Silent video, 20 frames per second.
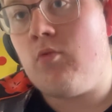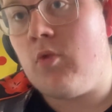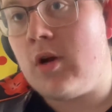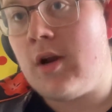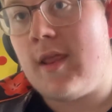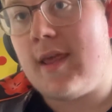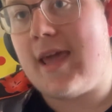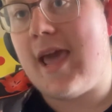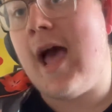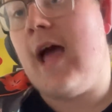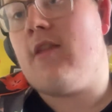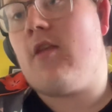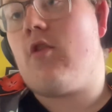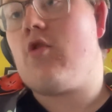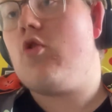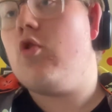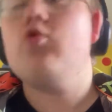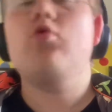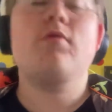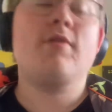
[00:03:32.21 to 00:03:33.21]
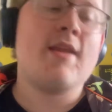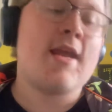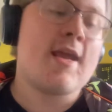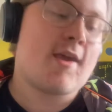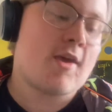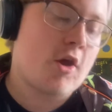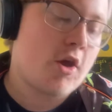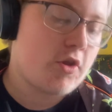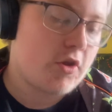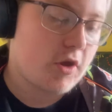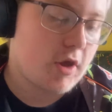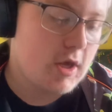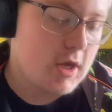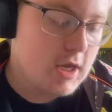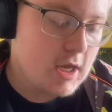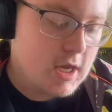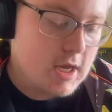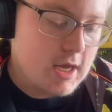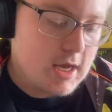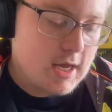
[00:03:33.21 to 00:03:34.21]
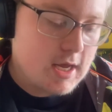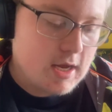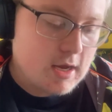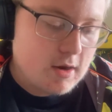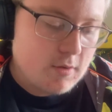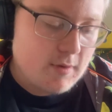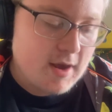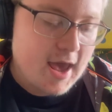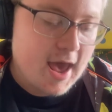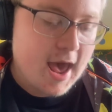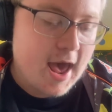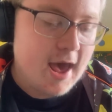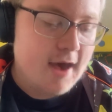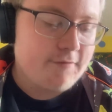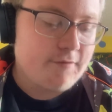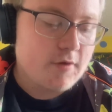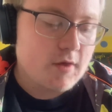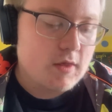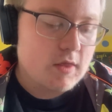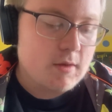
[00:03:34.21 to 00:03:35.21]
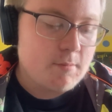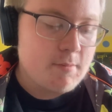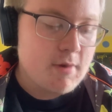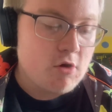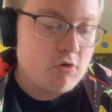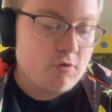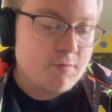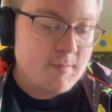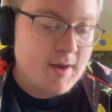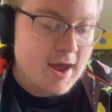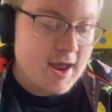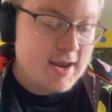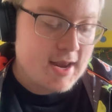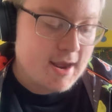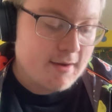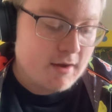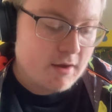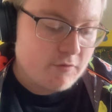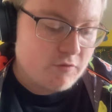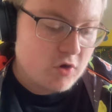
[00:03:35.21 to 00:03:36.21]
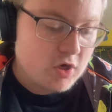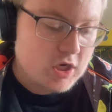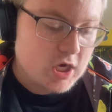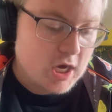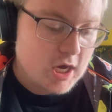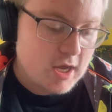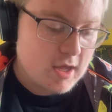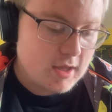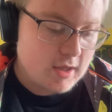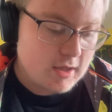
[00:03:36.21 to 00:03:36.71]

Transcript: one of the characters called Nick Good. We have the Milkman Harry Rooker.